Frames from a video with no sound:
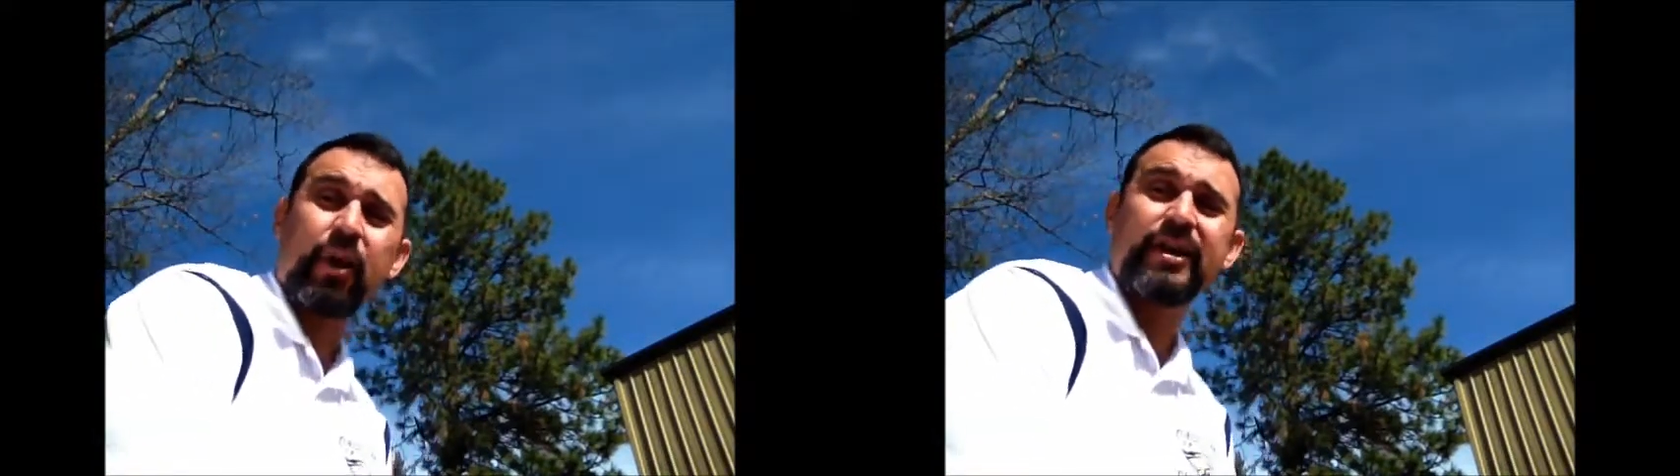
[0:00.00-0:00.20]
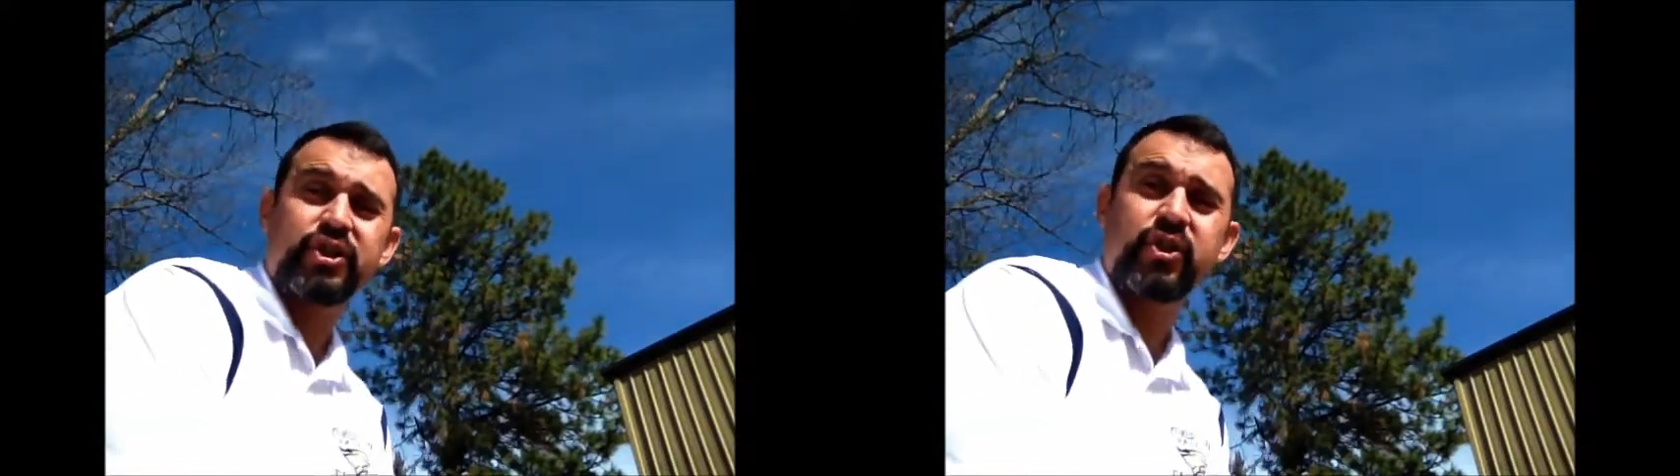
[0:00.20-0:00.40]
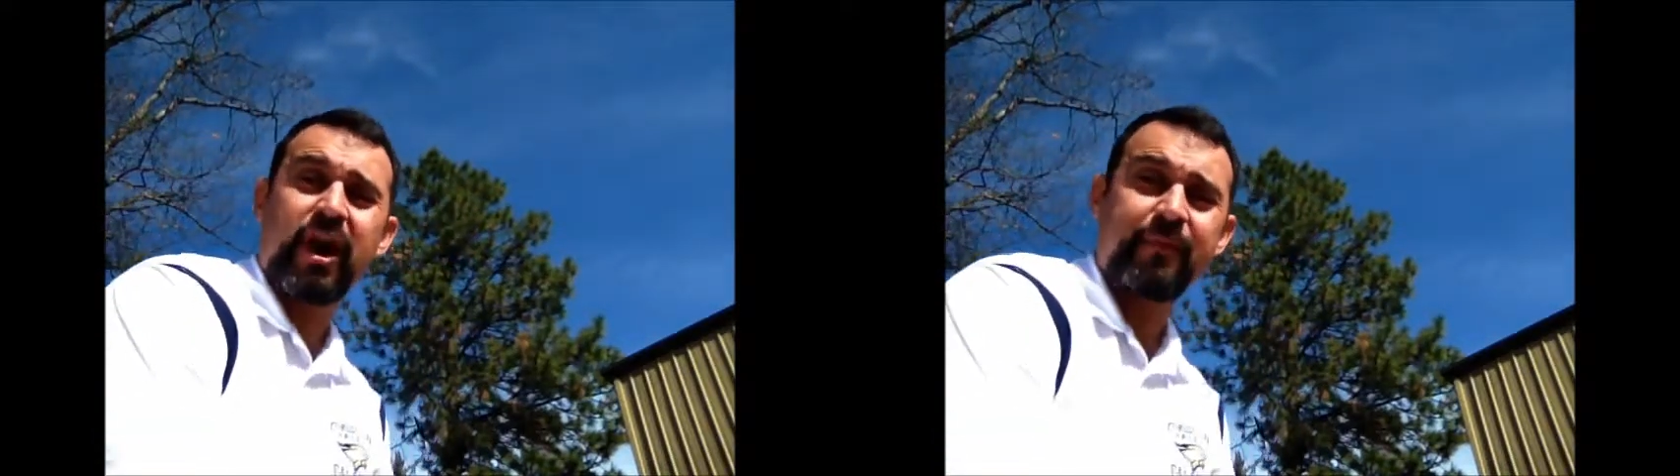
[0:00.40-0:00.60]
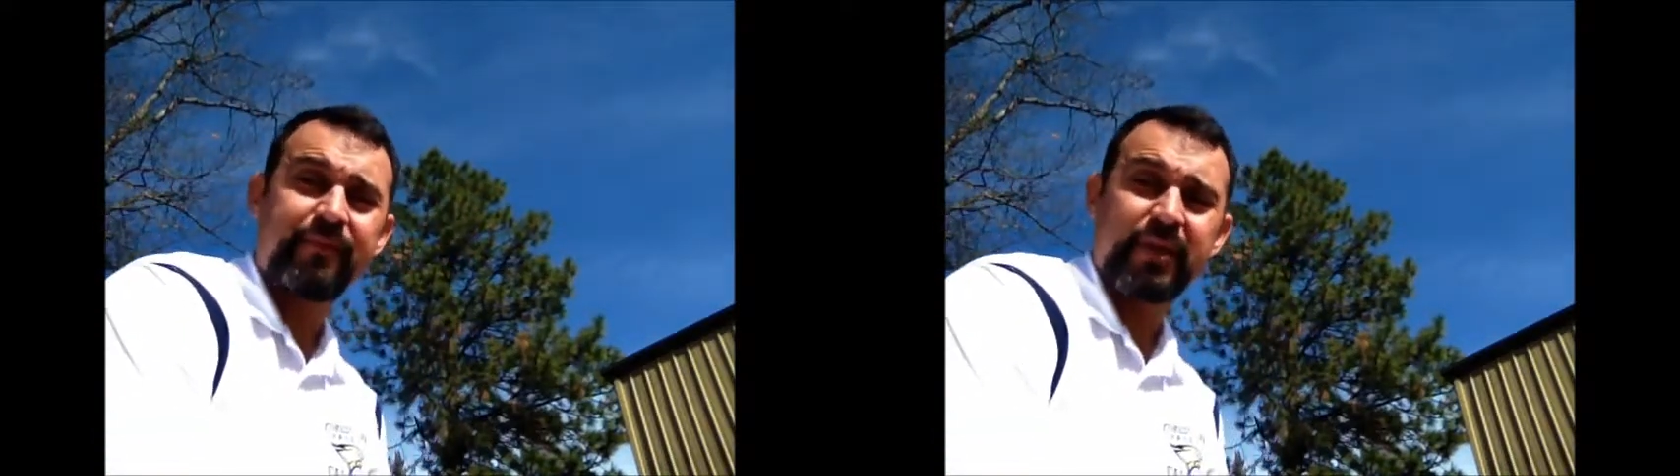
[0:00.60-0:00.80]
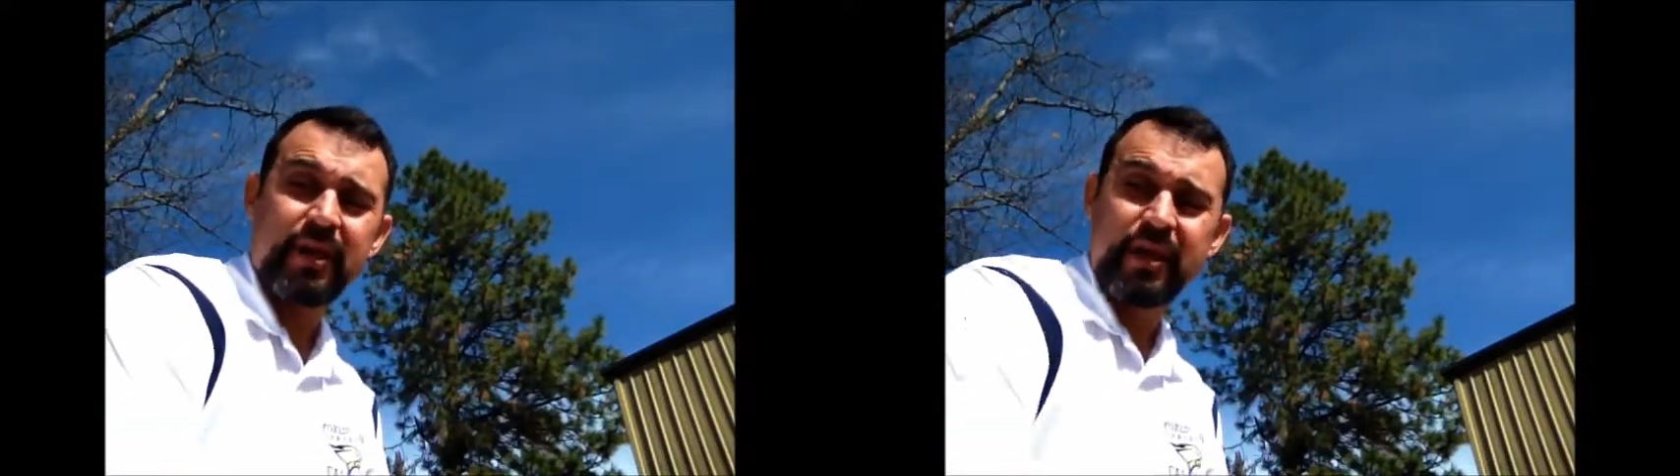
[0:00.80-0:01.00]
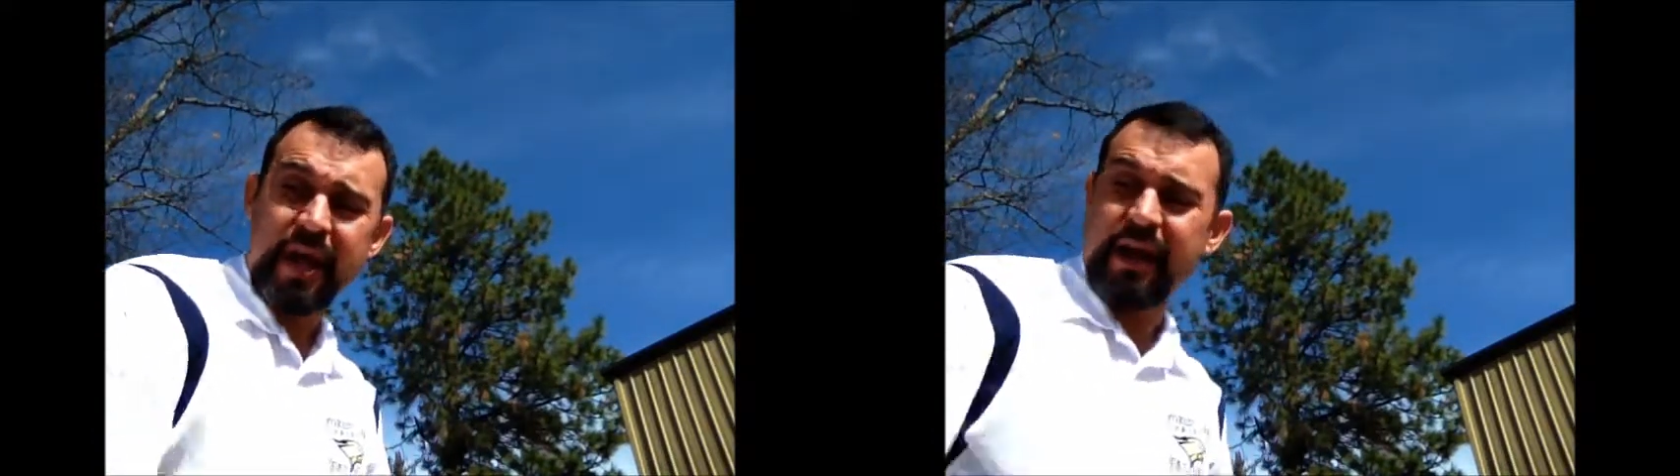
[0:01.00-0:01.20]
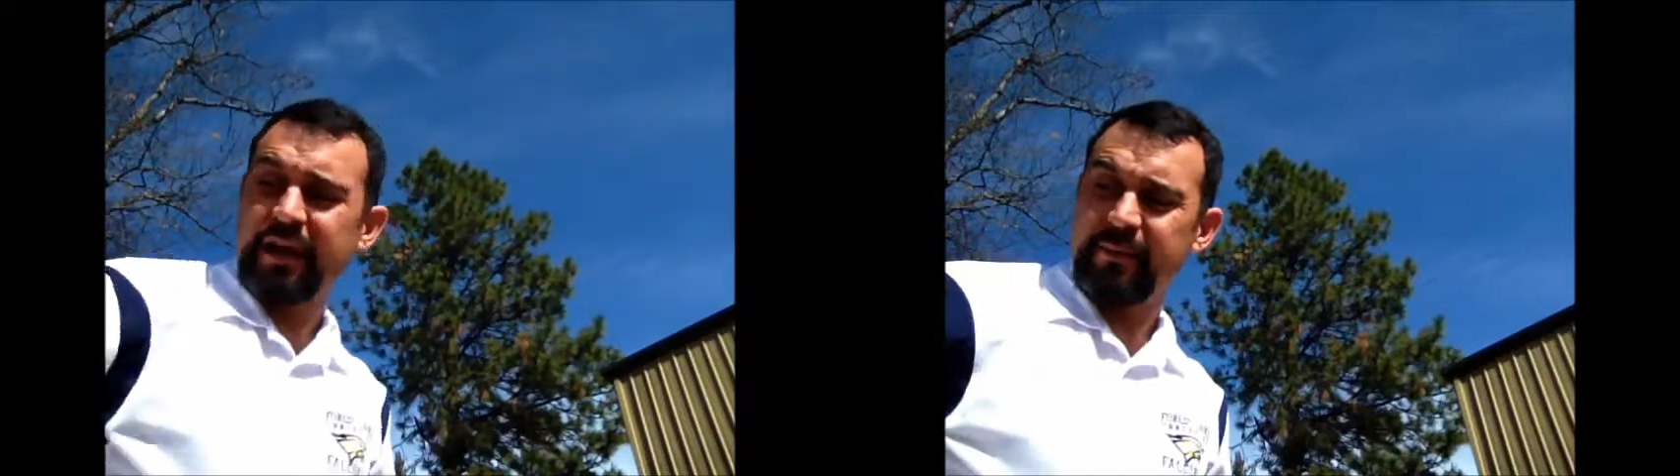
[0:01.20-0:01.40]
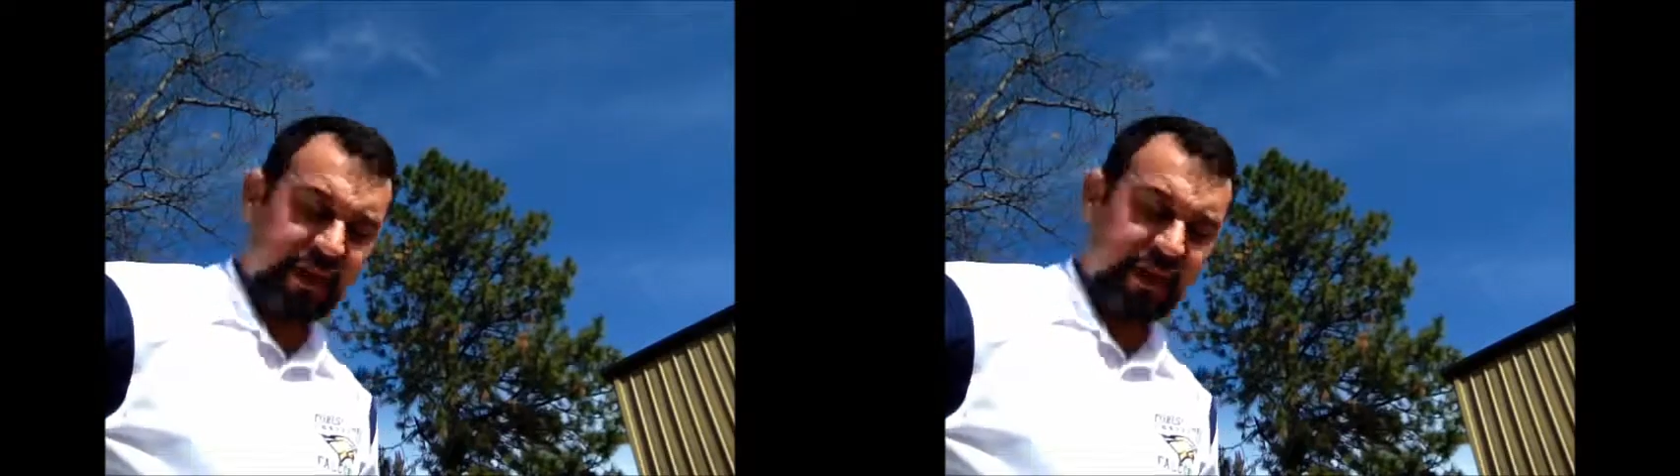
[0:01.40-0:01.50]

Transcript: price drop. Hang on,